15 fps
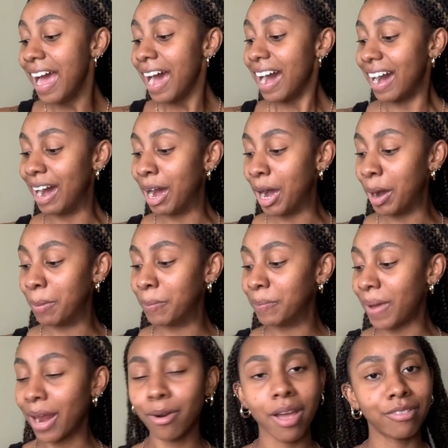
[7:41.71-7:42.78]
I
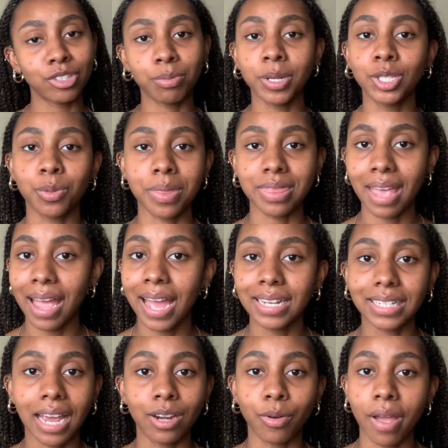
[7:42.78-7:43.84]
don't have experience with that.
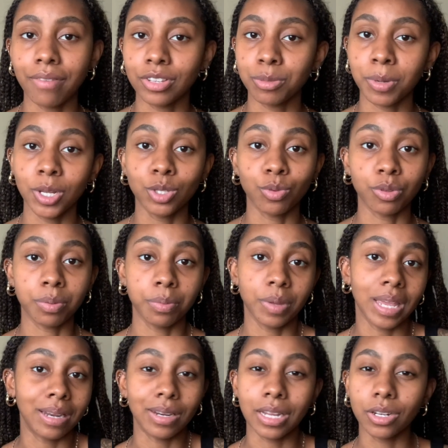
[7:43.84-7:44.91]
I don't have experience with
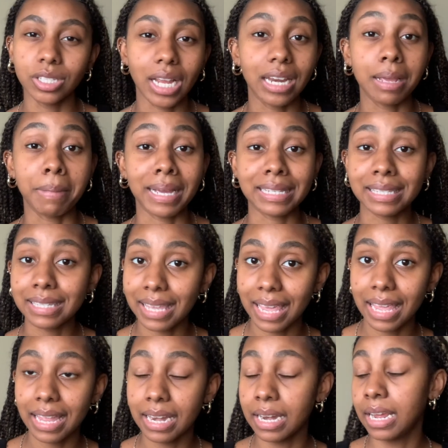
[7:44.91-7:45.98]
it irritating my
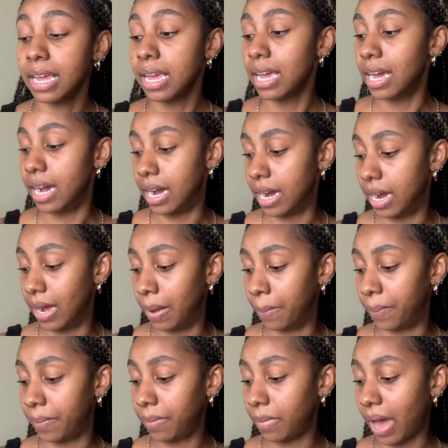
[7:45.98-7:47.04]
skin.
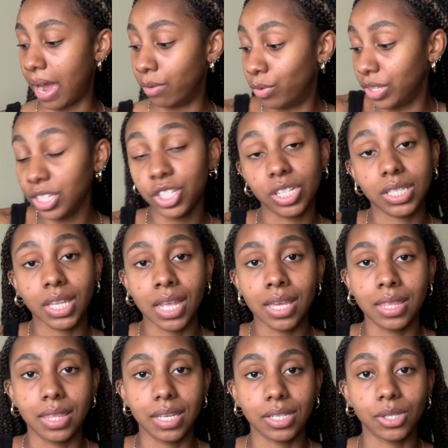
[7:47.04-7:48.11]
I really just think
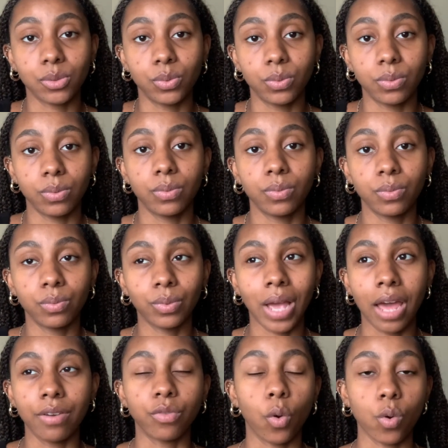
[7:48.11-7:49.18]
this
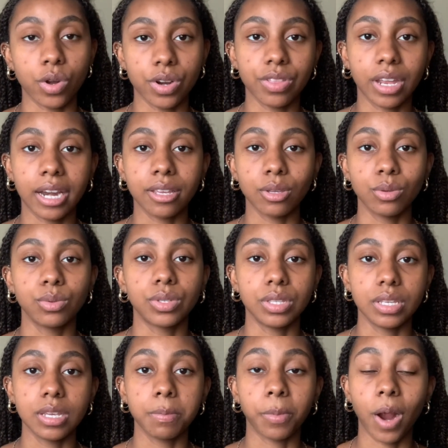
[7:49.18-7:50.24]
kind of order that I use
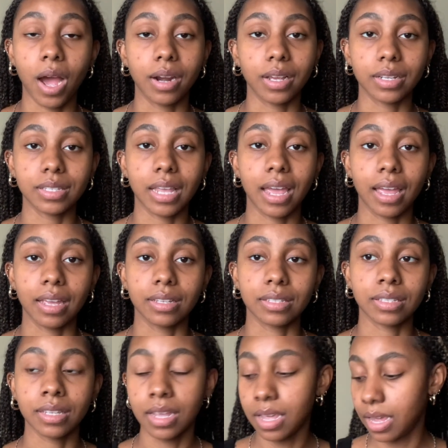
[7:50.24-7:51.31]
the products
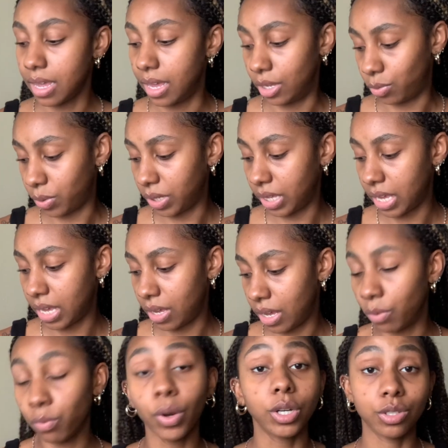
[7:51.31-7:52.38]

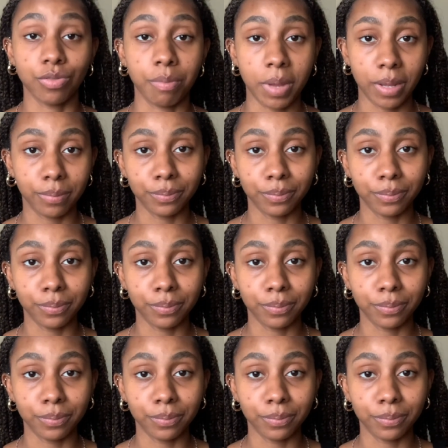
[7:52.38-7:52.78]
it works for me.